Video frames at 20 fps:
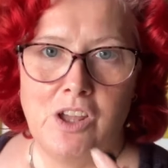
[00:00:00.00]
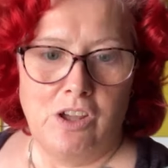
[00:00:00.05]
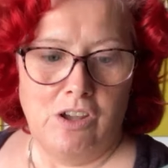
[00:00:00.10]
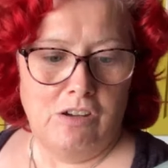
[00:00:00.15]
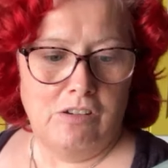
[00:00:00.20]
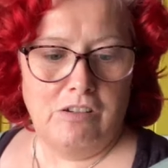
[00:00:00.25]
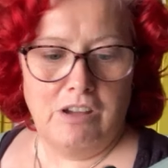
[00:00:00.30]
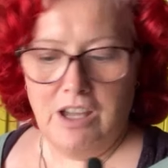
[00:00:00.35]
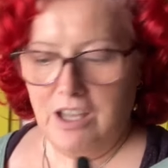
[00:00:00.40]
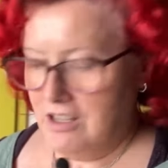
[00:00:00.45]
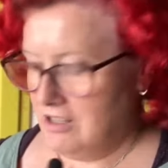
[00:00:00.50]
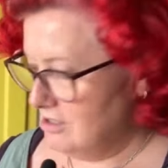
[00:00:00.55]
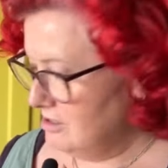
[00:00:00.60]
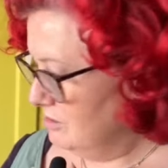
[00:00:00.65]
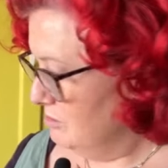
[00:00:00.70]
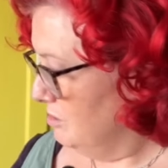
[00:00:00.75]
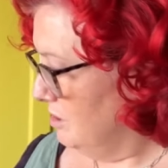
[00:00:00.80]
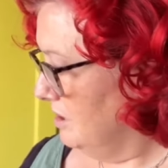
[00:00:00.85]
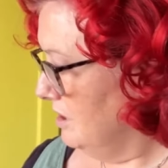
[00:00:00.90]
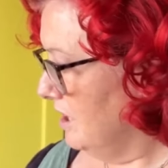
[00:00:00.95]
Okay,
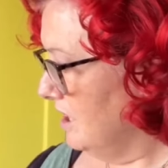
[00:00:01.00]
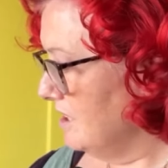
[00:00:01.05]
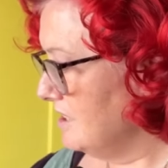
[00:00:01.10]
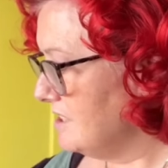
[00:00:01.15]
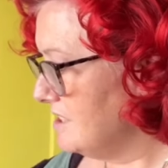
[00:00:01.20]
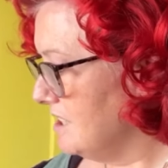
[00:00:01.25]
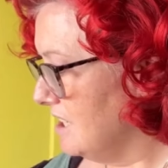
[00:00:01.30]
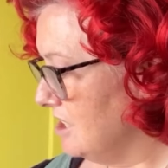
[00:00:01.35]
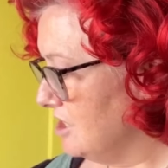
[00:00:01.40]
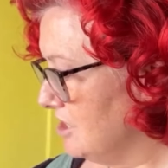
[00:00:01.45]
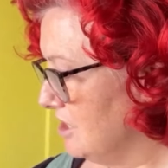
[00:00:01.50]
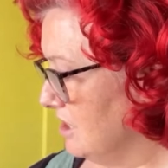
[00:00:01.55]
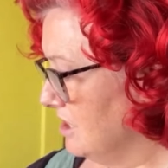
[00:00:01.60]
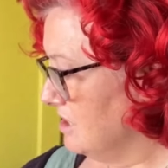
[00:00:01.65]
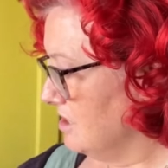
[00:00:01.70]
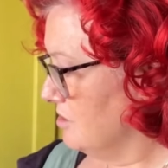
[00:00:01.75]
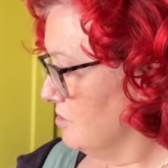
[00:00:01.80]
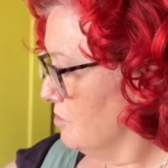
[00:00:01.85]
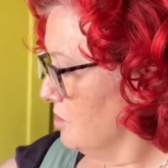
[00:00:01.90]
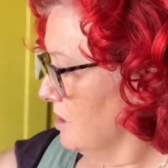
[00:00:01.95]
so in that session I
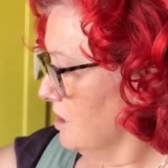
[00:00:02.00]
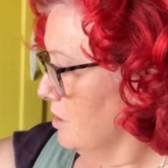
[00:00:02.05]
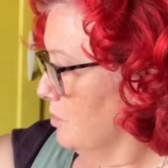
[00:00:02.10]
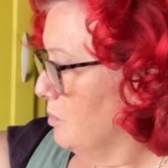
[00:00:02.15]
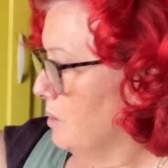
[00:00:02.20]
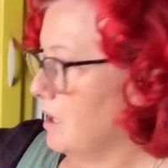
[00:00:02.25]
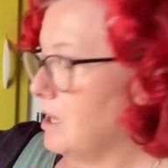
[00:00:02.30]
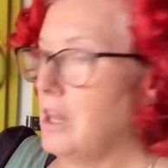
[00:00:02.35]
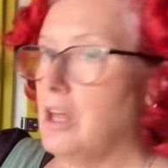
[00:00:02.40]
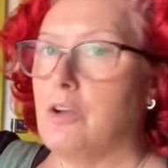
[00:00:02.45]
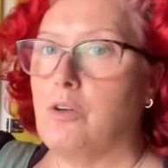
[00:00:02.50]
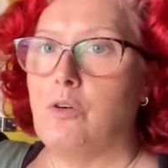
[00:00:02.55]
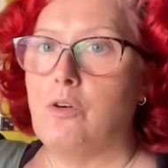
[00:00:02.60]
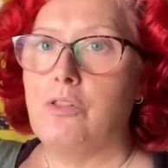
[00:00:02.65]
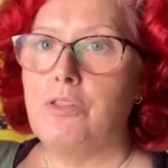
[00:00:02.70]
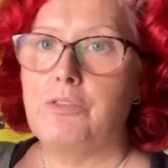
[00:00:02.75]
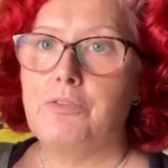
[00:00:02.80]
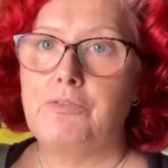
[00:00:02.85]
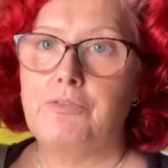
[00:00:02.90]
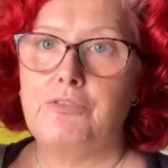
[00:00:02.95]
did really well. I
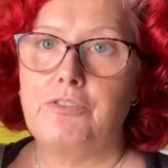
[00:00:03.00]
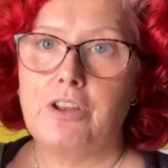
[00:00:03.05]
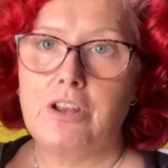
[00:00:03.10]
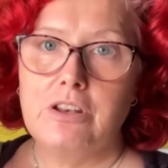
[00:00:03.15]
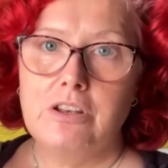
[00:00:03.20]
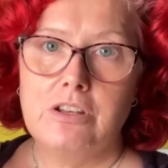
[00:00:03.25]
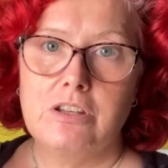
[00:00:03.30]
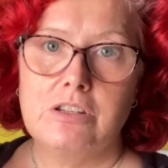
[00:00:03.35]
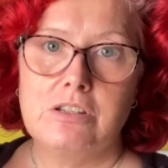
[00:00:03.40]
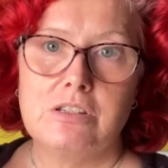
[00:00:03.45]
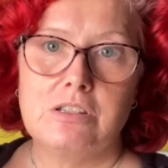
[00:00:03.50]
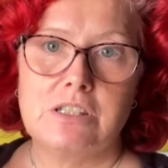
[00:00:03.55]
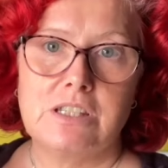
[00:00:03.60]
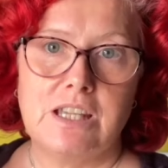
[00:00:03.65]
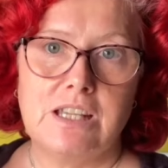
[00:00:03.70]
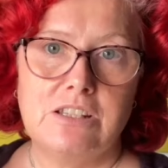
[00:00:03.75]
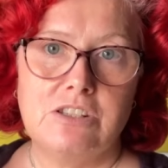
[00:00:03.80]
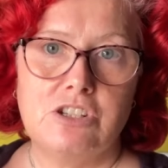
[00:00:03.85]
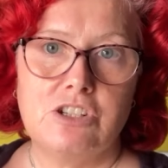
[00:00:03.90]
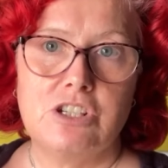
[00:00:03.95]
got the front
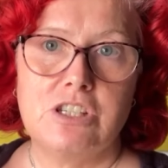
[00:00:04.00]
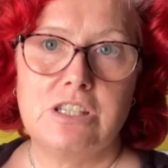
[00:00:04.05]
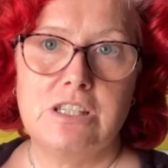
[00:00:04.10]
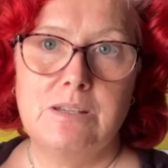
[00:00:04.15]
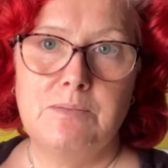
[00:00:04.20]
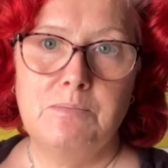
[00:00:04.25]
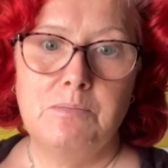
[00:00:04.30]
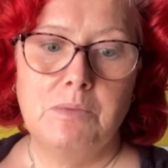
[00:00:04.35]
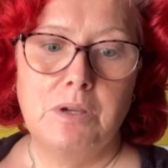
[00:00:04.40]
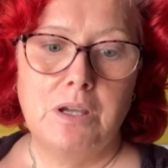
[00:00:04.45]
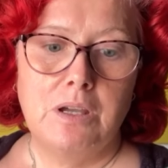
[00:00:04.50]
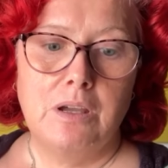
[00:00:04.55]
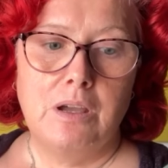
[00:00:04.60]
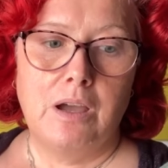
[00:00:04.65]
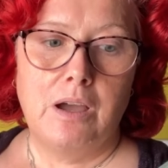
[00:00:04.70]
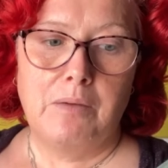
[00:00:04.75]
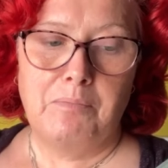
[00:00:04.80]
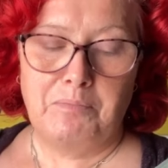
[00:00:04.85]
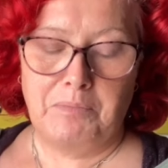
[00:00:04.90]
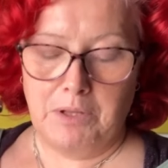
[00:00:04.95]
centre seam
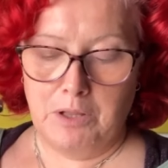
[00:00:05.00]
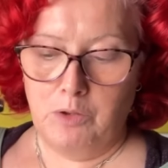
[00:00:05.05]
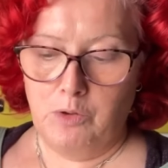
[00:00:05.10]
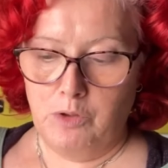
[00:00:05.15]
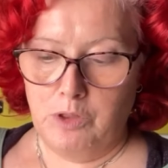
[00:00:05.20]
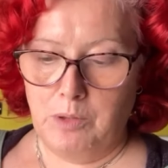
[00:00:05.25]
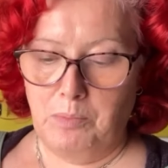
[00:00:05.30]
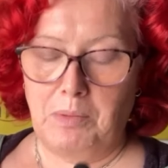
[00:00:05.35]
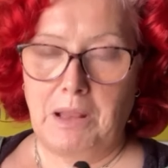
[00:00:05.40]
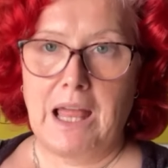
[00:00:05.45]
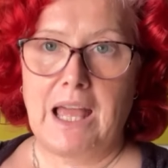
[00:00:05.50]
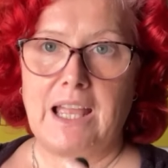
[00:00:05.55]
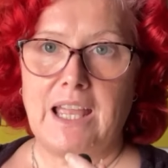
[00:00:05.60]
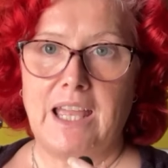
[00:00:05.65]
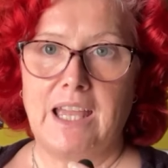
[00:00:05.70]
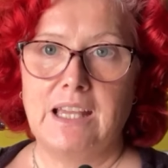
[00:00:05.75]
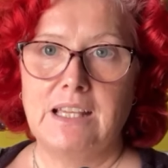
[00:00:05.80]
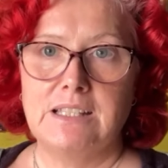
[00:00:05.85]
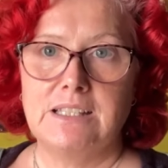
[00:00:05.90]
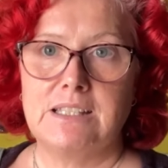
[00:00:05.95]
below the
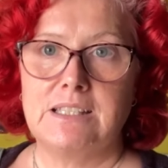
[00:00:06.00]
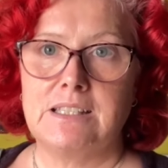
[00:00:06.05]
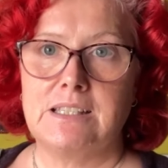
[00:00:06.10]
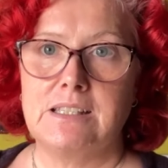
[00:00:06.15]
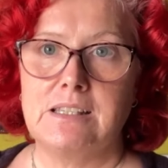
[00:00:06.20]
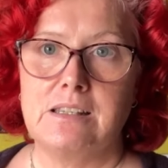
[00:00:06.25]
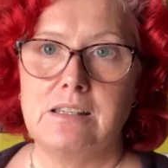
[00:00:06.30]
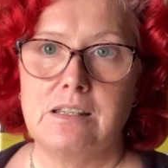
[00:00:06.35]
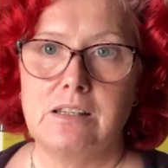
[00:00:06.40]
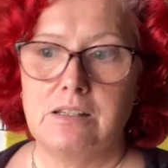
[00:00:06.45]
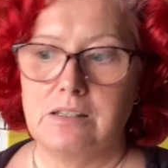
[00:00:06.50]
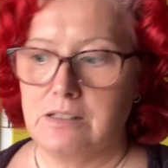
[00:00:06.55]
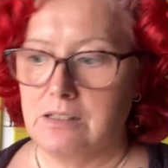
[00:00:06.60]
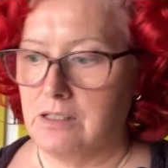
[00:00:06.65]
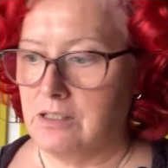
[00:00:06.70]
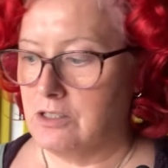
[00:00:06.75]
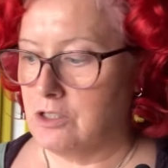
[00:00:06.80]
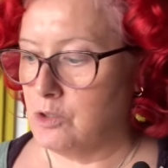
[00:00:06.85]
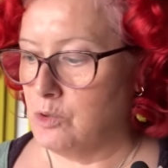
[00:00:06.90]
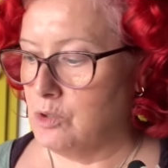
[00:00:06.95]
placket
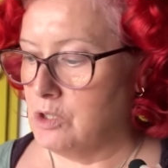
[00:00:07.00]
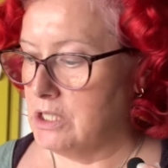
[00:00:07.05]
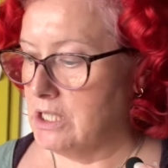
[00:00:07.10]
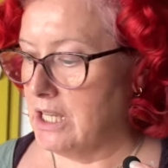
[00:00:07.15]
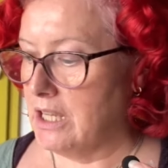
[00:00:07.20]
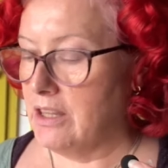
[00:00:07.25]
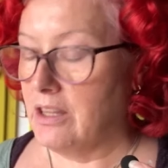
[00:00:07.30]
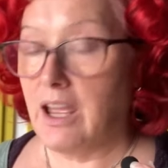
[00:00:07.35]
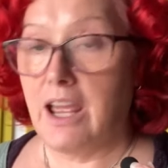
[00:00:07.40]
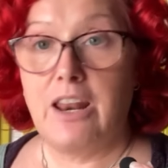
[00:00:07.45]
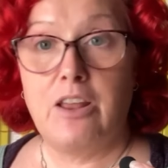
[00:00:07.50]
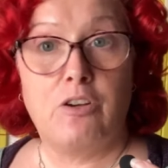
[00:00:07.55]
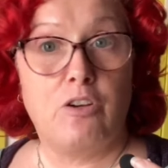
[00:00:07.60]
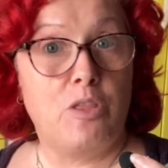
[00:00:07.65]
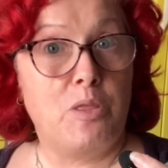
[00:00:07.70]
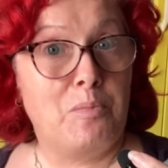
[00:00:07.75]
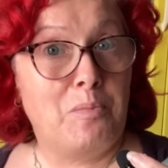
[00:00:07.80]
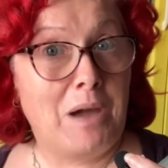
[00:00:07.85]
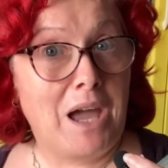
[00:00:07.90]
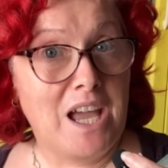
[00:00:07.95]
sewed together, and I got
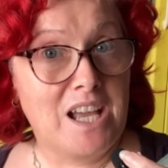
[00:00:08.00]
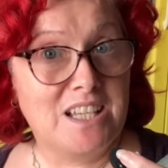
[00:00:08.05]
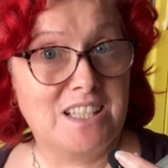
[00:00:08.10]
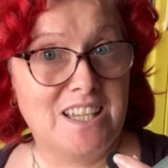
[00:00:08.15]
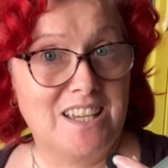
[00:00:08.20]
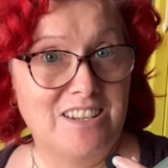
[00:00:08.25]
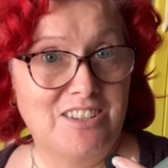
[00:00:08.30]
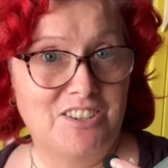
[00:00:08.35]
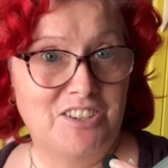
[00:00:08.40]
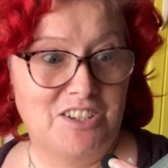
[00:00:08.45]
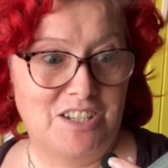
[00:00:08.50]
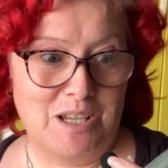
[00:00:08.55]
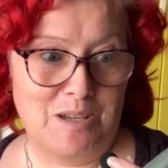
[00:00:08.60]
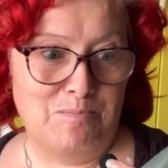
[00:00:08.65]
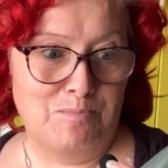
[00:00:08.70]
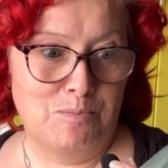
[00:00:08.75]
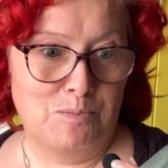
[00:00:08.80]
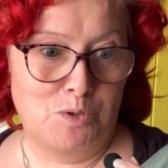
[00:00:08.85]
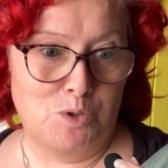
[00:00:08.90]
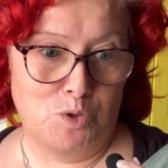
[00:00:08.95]
the back centre
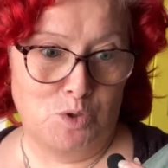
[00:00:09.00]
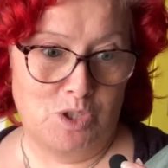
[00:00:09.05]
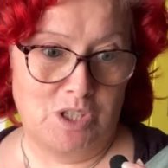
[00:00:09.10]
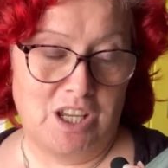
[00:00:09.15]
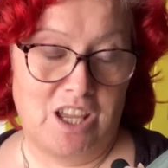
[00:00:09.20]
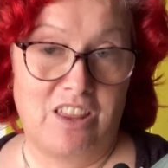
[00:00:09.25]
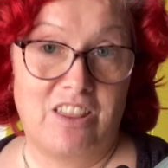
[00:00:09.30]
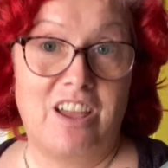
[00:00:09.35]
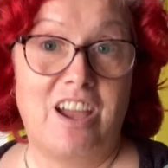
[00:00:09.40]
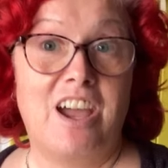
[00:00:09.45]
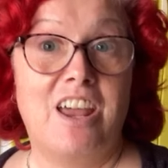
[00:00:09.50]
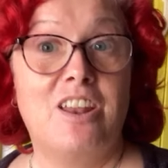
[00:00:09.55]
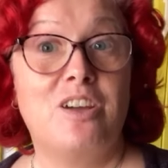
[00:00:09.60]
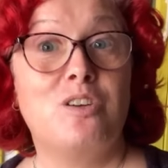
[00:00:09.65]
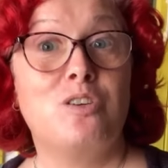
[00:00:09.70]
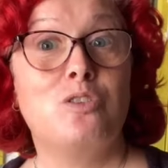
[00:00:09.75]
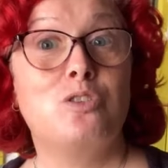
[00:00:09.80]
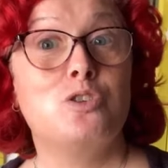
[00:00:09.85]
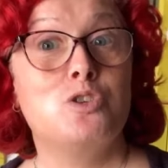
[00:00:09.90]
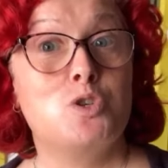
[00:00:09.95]
seam sewed together, and I
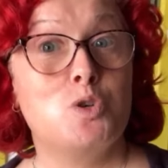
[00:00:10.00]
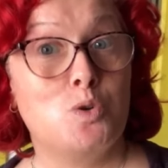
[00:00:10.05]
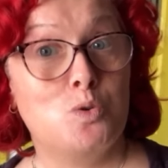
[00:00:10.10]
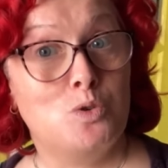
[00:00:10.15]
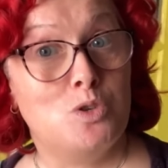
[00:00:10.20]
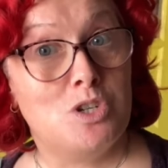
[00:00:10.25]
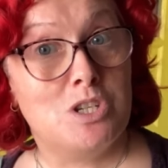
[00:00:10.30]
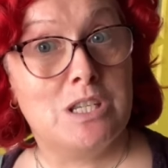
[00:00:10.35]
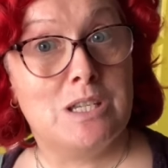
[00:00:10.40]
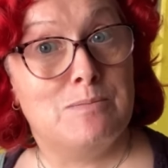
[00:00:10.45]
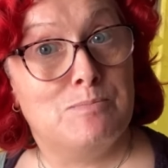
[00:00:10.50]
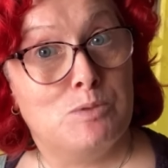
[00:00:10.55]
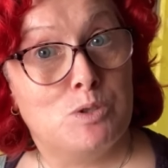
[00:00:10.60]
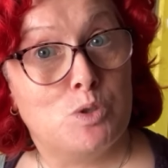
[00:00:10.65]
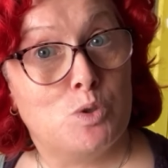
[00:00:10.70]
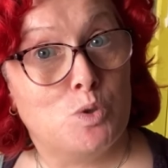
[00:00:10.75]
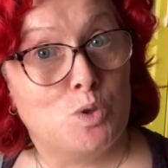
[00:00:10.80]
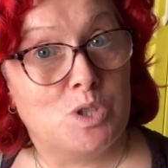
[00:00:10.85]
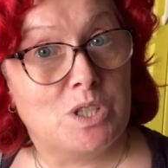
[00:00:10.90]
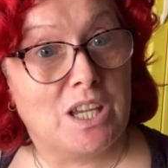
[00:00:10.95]
got the shoulder seams
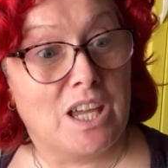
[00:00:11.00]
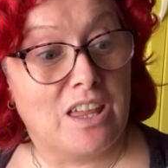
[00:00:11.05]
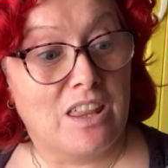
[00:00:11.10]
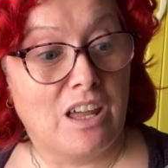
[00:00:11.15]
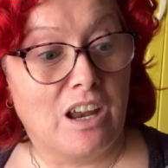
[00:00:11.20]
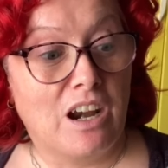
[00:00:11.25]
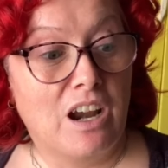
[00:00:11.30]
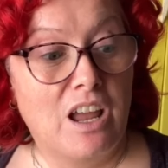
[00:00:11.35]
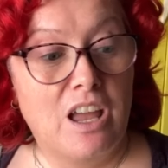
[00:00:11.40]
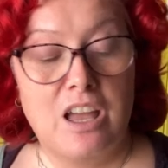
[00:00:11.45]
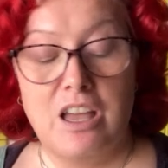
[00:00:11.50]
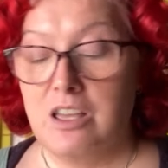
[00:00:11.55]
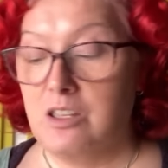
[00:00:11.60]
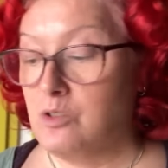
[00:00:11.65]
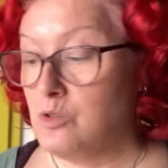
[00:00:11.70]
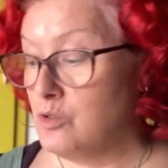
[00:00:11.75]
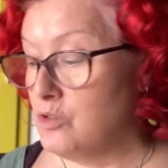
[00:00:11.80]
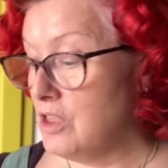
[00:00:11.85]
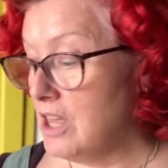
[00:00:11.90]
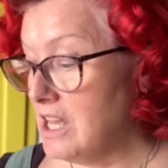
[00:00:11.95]
sewed together.
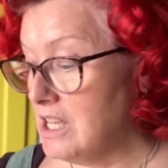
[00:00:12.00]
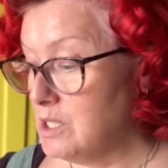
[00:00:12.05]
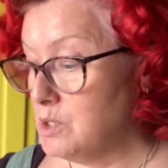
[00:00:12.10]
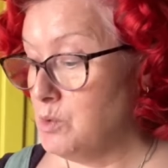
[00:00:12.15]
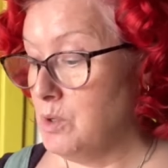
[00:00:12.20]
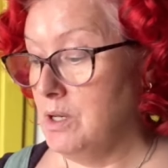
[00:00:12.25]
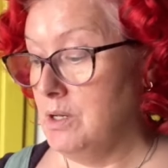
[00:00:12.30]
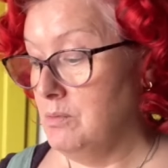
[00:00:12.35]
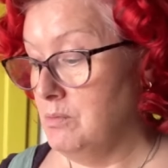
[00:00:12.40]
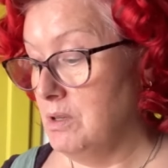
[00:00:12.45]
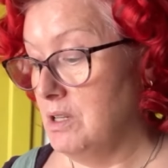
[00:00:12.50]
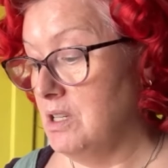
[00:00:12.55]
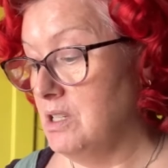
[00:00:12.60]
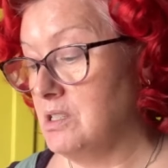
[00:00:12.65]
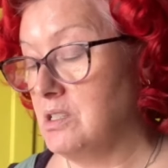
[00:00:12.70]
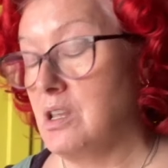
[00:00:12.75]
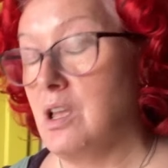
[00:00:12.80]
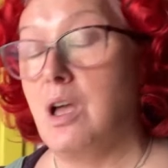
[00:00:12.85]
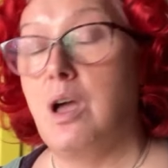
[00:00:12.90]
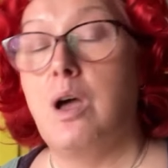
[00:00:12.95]
So that 20 minutes